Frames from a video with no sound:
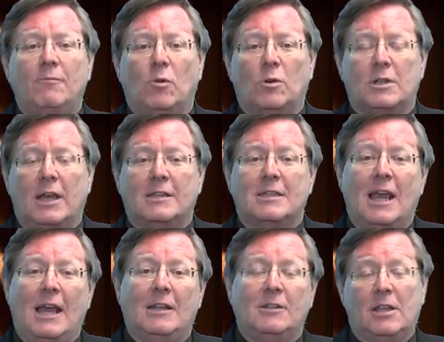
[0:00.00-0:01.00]
vortex
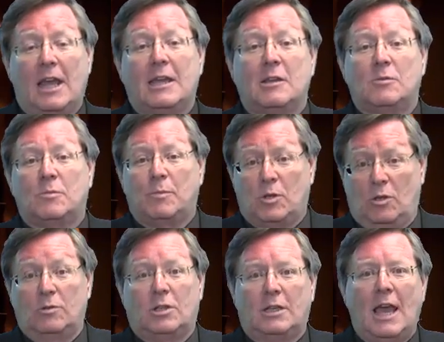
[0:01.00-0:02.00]
and taken to
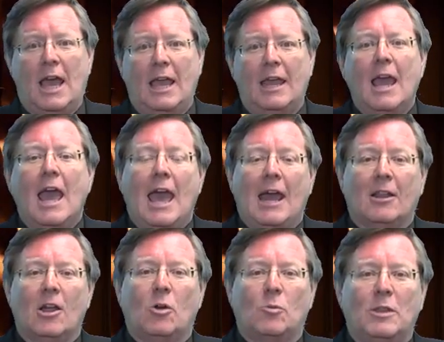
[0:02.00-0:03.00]
today, and
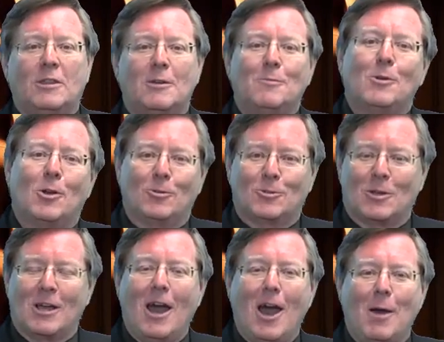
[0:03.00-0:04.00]
along with them goes a
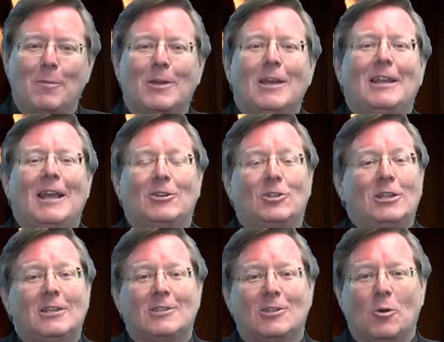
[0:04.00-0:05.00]
cop. Now, she
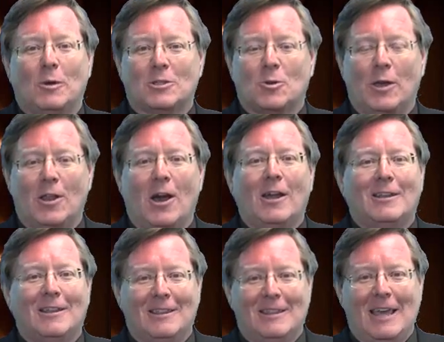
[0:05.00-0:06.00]
doesn't know what's going on.
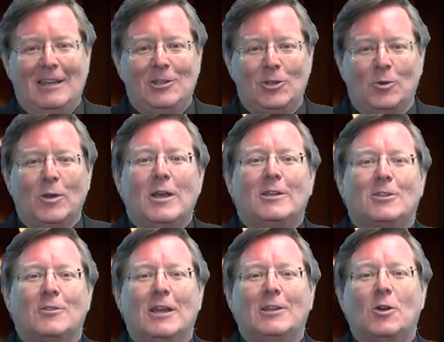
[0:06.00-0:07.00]
They do. So
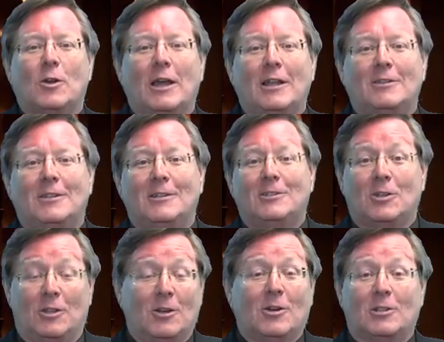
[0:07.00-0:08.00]
they go ahead, they,
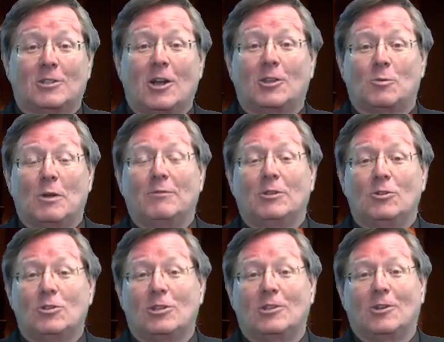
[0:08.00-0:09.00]
they're going to start the
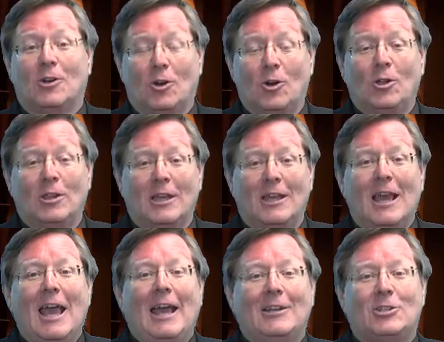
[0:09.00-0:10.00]
revolution early,
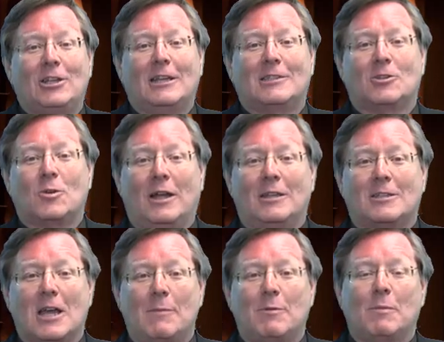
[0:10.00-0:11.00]
and she has to try and
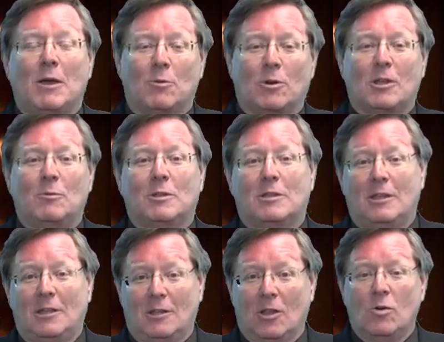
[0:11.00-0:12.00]
stop them by working with
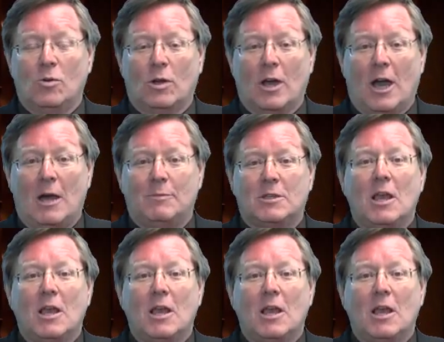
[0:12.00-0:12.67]
the local cops,